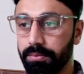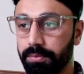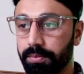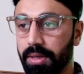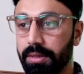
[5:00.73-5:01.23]

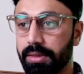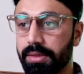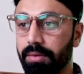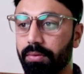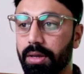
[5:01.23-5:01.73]
In the
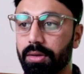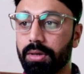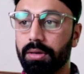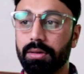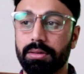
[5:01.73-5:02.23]
same way, you can
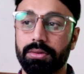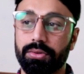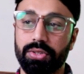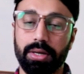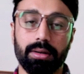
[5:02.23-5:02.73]
also
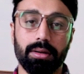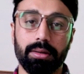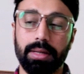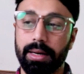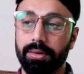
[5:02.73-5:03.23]
check
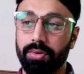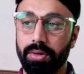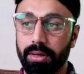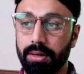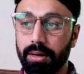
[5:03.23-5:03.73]
directory tree
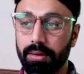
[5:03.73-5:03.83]
graph,